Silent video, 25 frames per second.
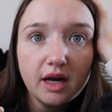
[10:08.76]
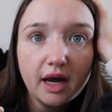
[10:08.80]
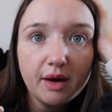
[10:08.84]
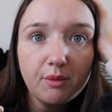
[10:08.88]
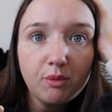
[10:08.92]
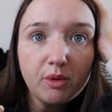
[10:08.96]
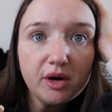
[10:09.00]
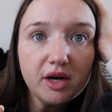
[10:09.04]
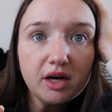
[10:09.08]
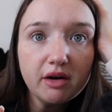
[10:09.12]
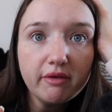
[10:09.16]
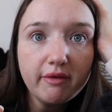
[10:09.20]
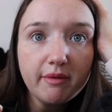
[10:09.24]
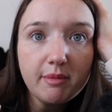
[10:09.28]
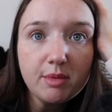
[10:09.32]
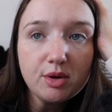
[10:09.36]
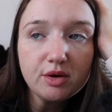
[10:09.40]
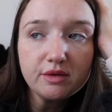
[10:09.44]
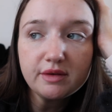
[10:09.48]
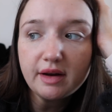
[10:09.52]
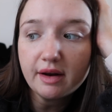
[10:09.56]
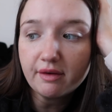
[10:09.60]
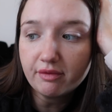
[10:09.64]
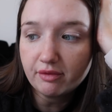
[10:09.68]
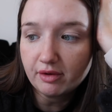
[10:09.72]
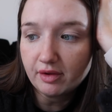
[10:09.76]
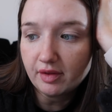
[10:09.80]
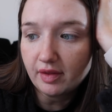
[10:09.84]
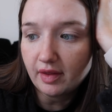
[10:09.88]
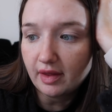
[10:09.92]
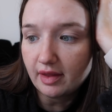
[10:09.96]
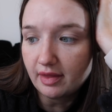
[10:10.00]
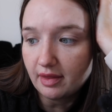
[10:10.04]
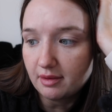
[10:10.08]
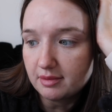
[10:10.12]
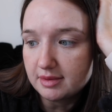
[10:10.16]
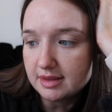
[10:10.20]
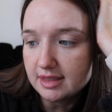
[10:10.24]
And when I removed
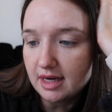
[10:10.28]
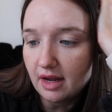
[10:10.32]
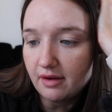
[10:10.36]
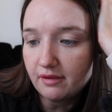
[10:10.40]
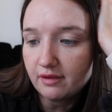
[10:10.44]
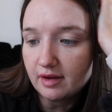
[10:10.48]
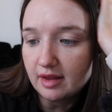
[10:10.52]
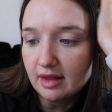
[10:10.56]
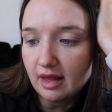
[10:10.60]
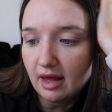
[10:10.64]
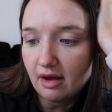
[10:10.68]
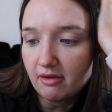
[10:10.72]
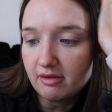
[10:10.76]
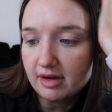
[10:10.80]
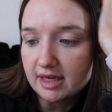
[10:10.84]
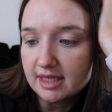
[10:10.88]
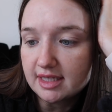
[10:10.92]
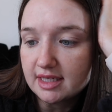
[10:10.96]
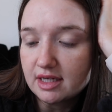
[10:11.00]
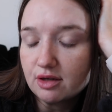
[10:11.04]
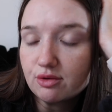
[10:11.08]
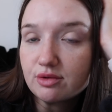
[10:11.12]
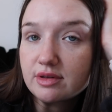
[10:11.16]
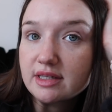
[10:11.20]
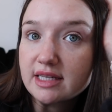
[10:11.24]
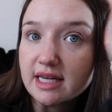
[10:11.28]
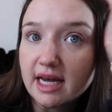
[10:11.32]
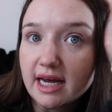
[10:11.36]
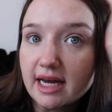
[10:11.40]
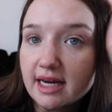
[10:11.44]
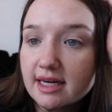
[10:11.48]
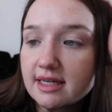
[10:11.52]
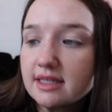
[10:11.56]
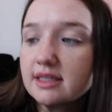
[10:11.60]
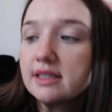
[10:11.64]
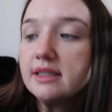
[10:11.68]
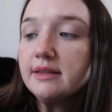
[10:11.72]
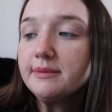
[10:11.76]
everything, there was nothing there and it still
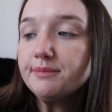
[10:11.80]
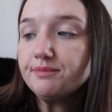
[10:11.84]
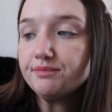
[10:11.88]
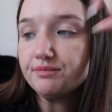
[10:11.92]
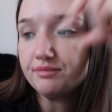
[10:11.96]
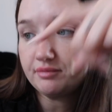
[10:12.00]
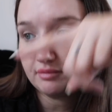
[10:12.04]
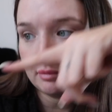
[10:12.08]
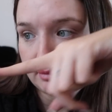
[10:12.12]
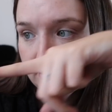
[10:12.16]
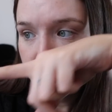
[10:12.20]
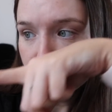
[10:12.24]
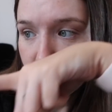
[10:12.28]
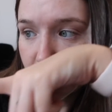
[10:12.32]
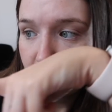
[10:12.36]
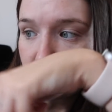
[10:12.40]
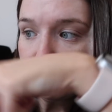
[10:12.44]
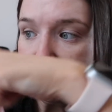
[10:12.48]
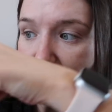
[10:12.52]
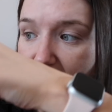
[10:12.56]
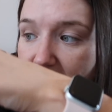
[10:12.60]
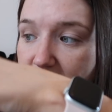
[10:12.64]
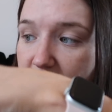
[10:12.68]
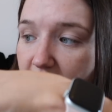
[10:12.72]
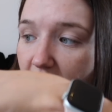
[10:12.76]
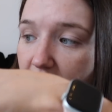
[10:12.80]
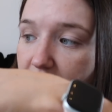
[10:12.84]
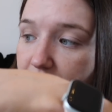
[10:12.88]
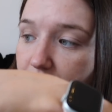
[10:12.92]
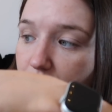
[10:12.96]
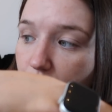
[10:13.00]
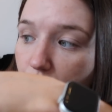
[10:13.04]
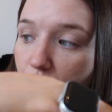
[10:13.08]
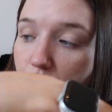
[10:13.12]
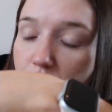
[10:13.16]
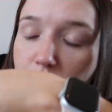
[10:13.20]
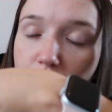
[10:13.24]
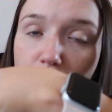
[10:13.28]
said I'd had
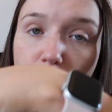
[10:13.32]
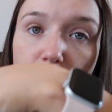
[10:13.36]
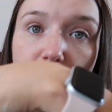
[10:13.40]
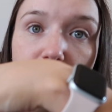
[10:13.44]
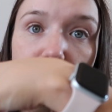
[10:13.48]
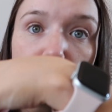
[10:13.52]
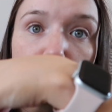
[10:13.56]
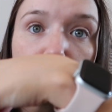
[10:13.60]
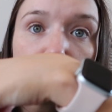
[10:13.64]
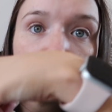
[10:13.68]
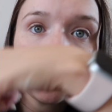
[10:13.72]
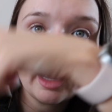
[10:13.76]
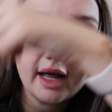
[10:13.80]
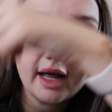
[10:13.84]
444